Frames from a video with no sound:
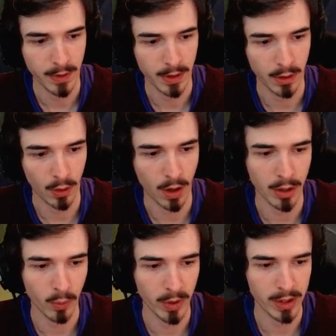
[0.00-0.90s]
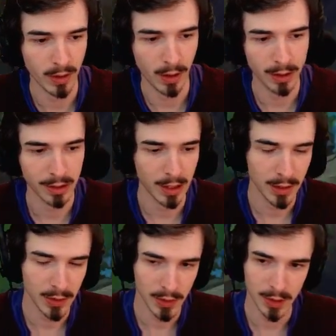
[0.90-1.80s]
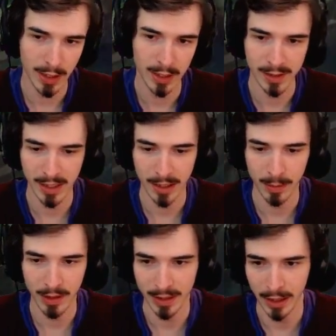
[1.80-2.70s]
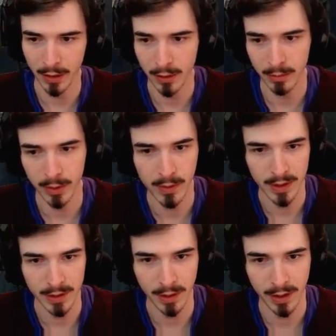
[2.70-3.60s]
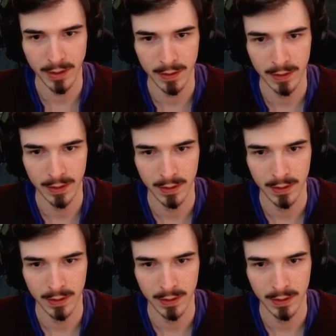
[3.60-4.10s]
you're kind of weak to hard engage. And Zac plus Galio combo is nice.